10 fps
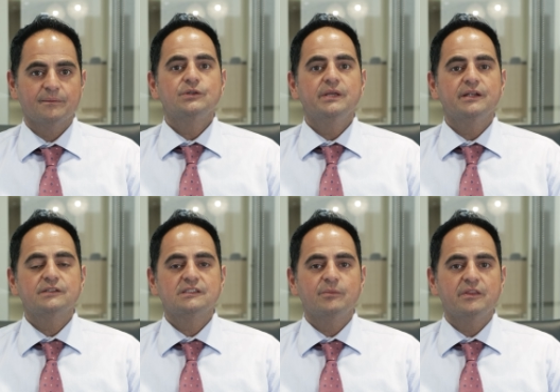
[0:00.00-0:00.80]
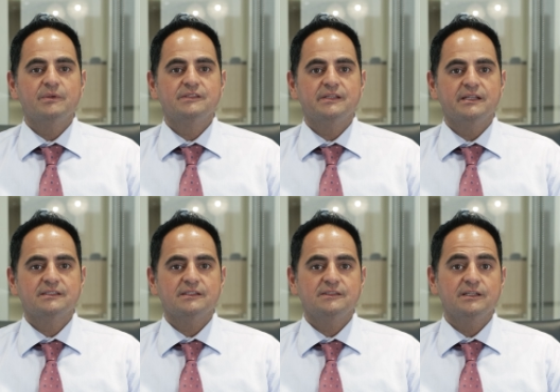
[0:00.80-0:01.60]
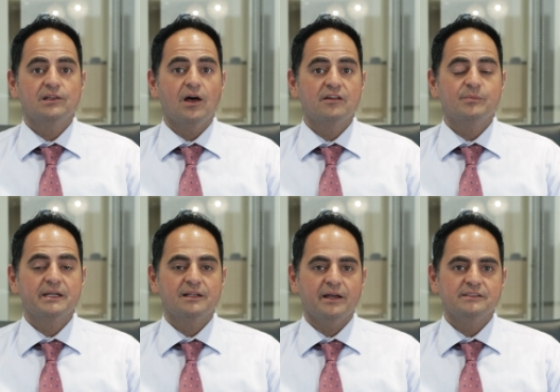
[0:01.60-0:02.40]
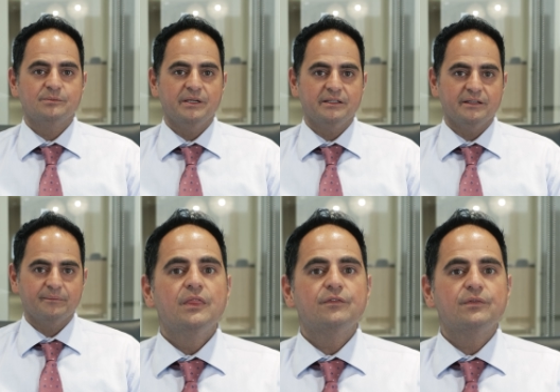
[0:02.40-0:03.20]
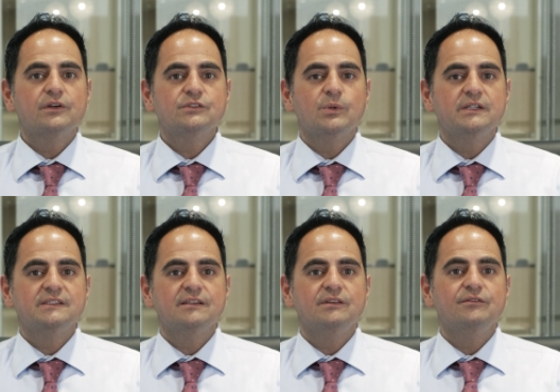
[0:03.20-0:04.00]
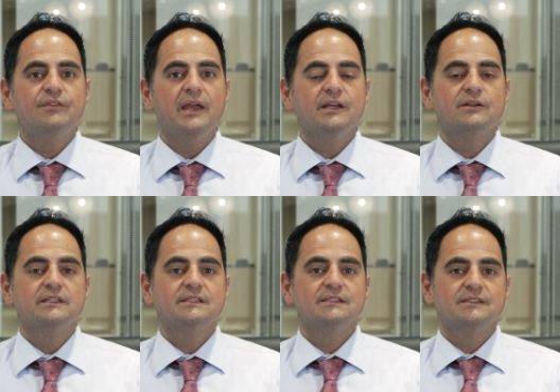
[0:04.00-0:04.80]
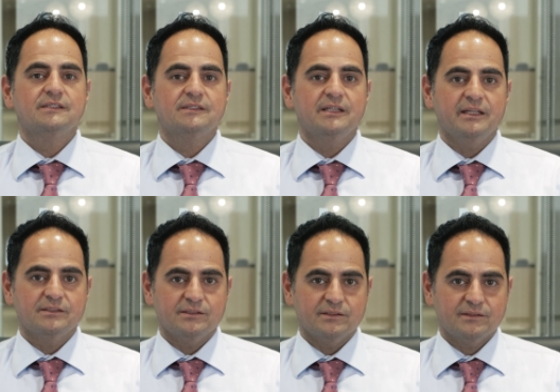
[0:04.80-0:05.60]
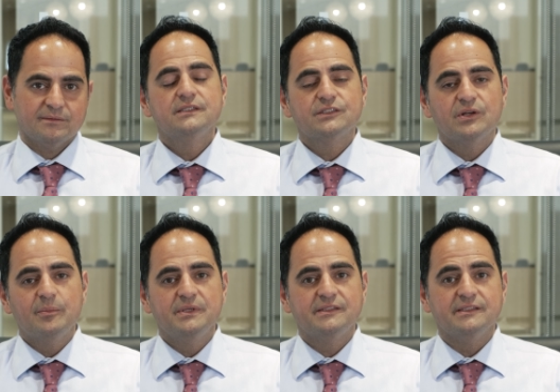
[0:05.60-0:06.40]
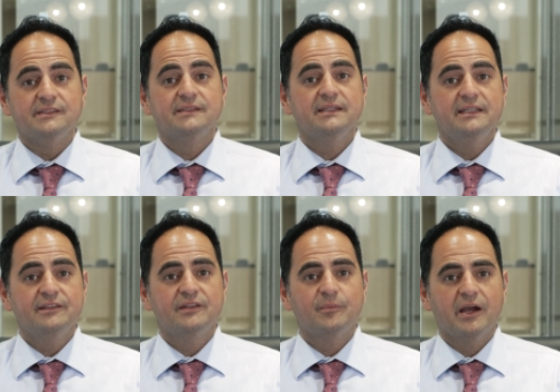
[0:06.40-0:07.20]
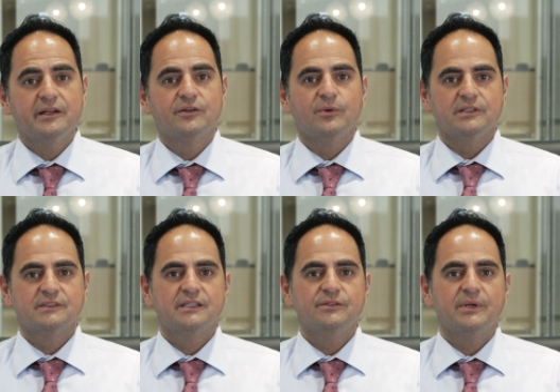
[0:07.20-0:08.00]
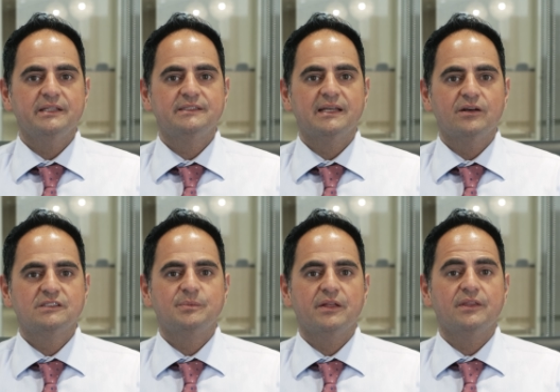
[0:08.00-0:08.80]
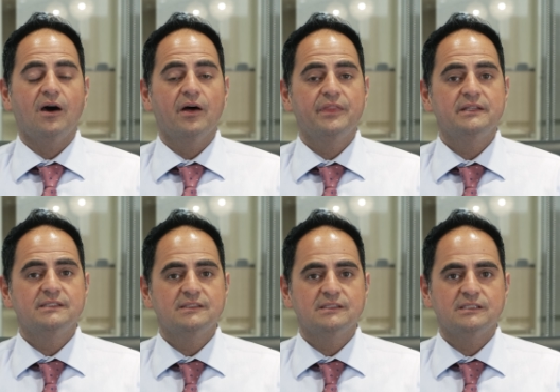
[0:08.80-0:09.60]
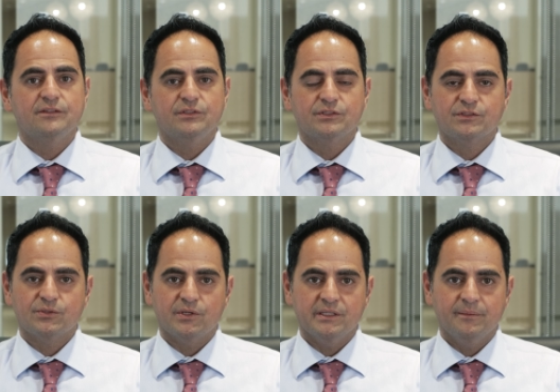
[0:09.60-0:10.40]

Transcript: So here are some of the mistakes I see a lot of my clients making. The first one is giving vague or inconsistent answers. Discrepancies, even minor ones, can raise doubts about the authenticity of your story.